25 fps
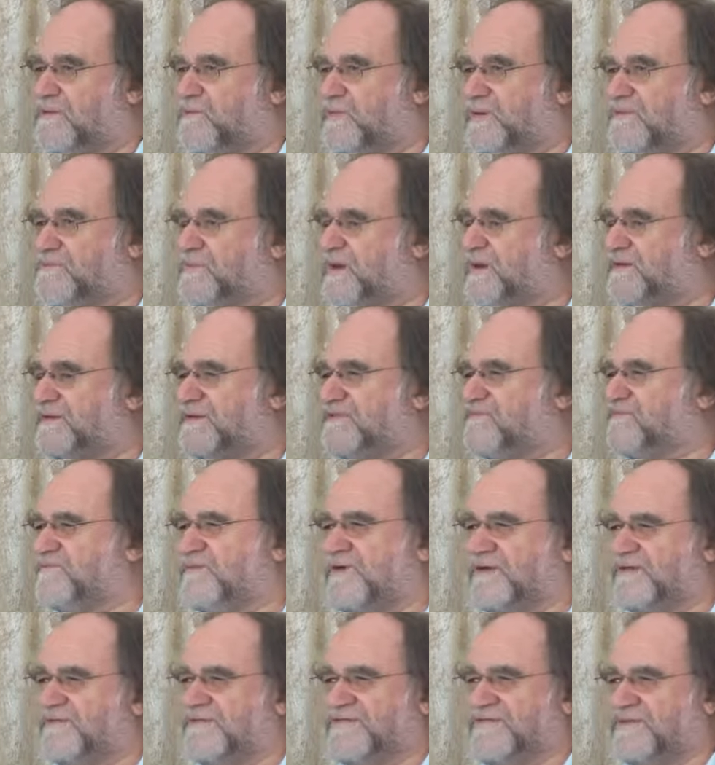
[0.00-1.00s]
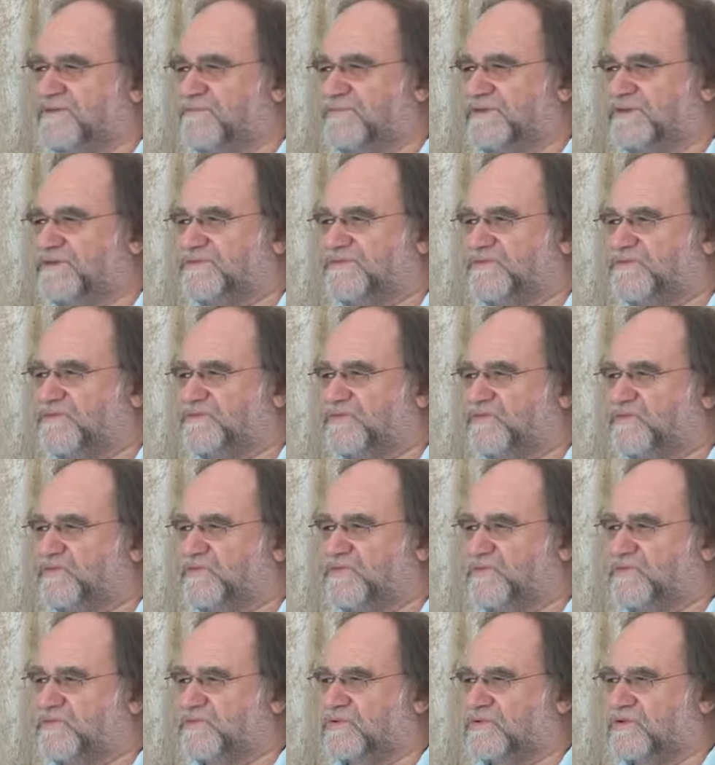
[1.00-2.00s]
we might invite somebody to
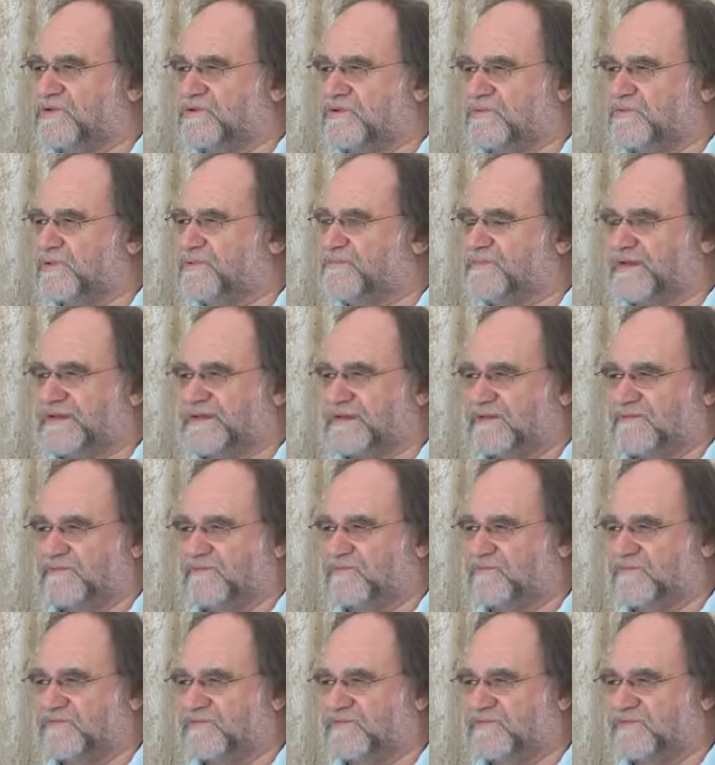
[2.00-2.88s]
talk. We might have a